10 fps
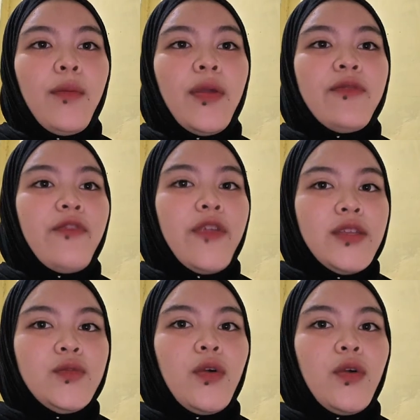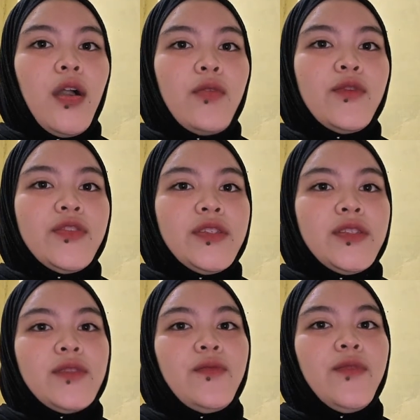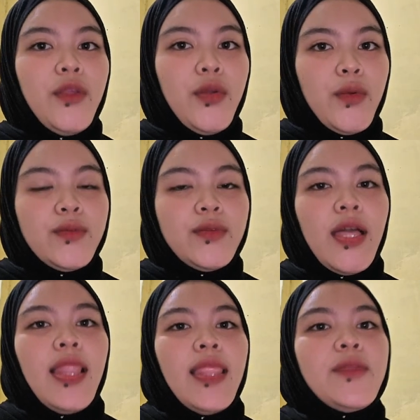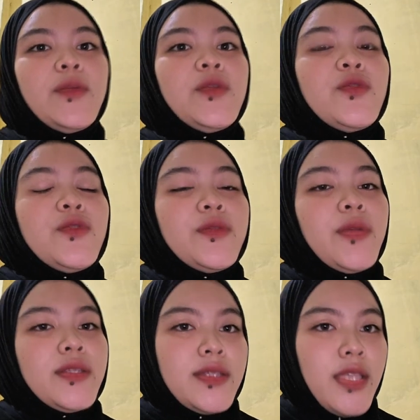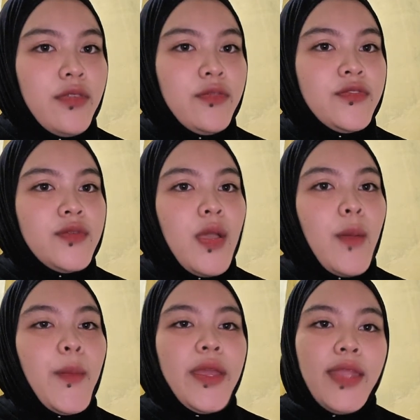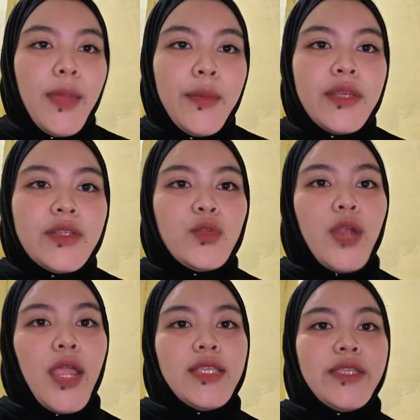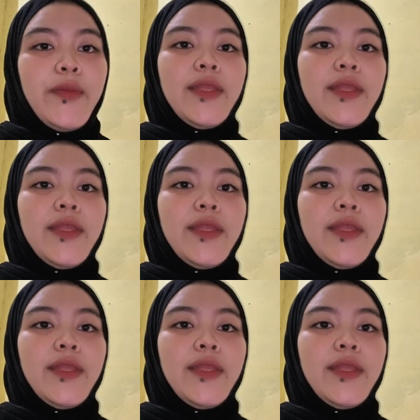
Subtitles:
my friends who are watching this video. Let me introduce myself. My name is Nur Aisyah